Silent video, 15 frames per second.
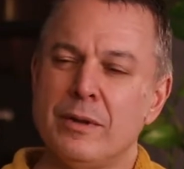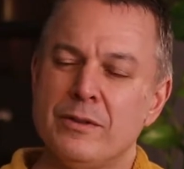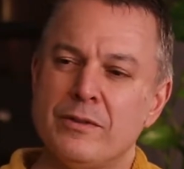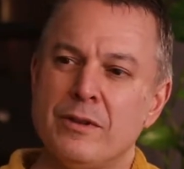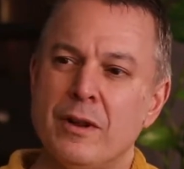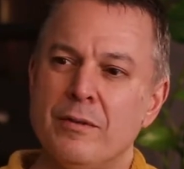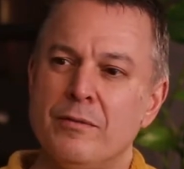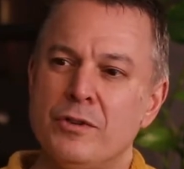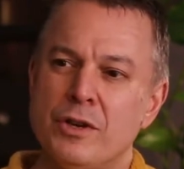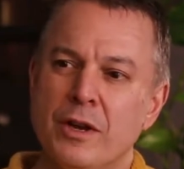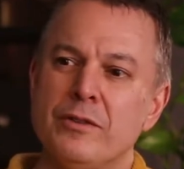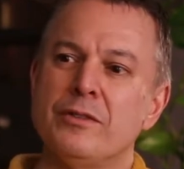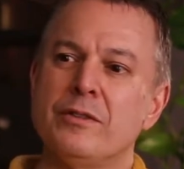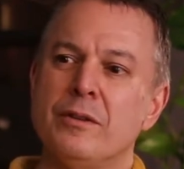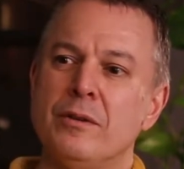instead of
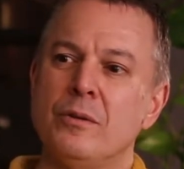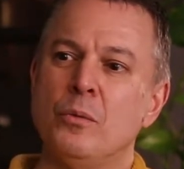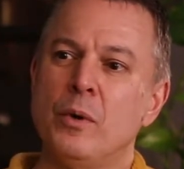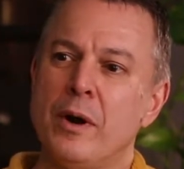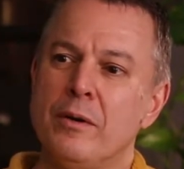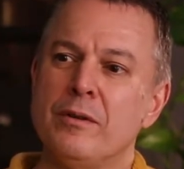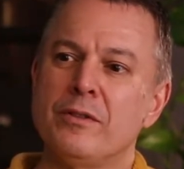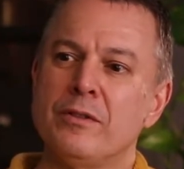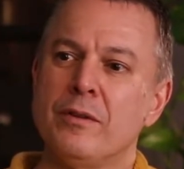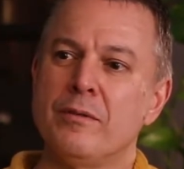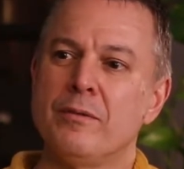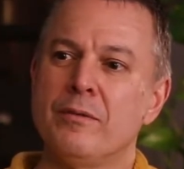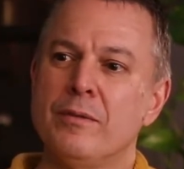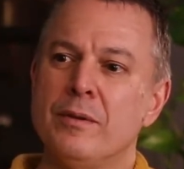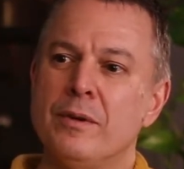just the awareness of